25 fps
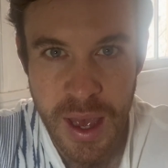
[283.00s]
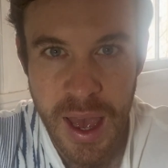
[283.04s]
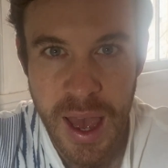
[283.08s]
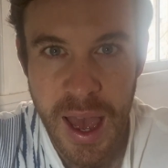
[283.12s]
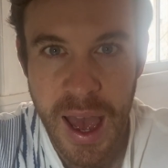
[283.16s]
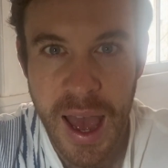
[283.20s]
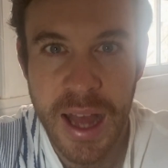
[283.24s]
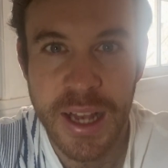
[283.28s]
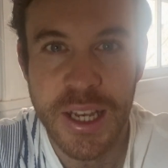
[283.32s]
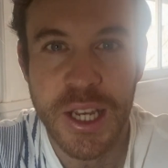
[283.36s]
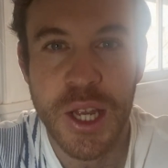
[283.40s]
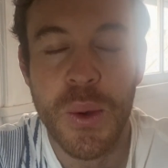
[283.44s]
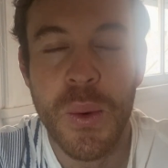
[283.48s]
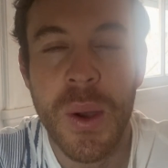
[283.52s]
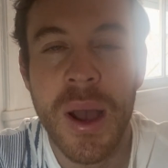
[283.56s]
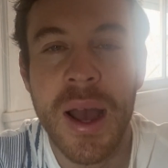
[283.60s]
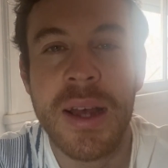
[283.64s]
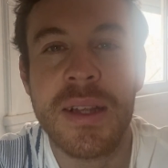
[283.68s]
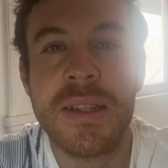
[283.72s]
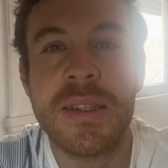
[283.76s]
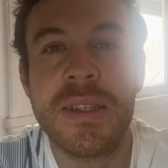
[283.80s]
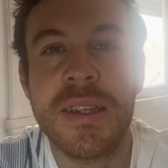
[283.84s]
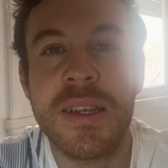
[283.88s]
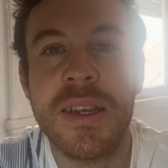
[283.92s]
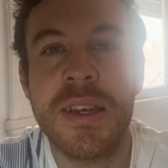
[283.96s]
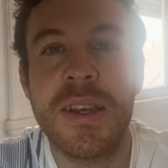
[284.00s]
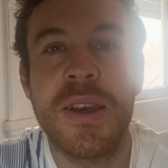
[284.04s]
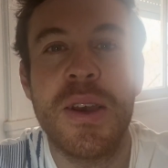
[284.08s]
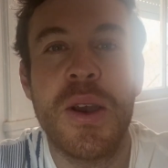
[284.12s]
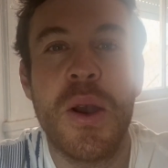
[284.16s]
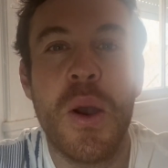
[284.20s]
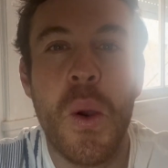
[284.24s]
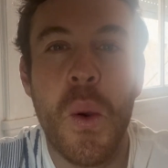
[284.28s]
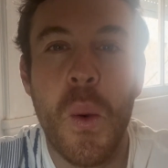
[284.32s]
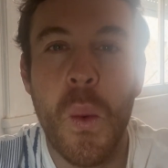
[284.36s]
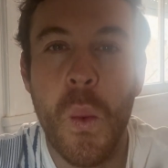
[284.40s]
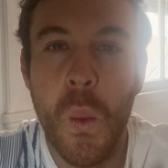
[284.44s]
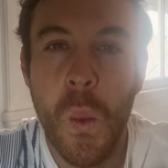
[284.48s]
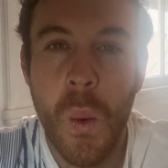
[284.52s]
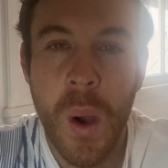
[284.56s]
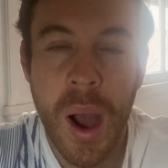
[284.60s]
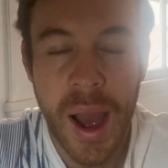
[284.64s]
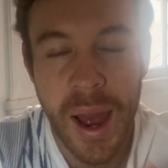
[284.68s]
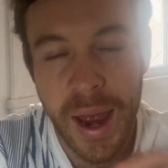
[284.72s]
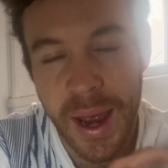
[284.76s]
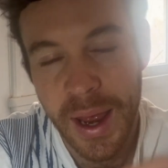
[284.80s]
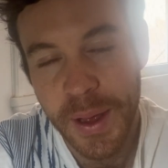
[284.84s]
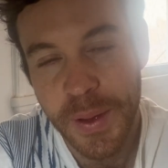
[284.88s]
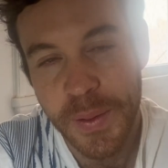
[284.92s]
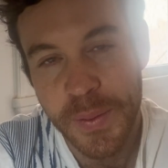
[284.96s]
and you ask
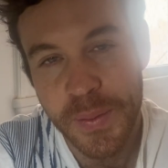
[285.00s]
why.